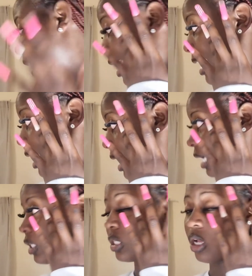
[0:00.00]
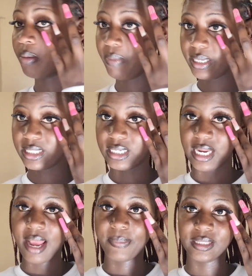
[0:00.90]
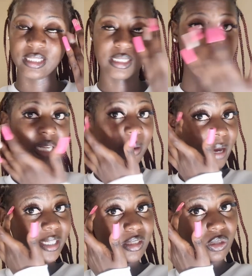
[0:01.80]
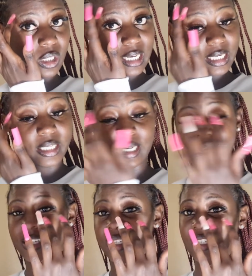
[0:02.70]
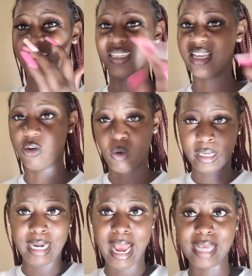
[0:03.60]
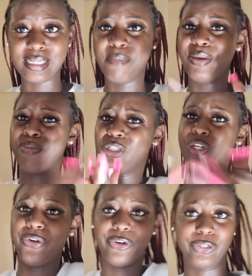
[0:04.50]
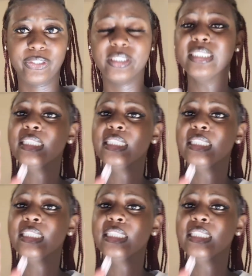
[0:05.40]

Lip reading: Like, it's not messy, but at the same time, I need to clean. Like, get organized and be a material girl.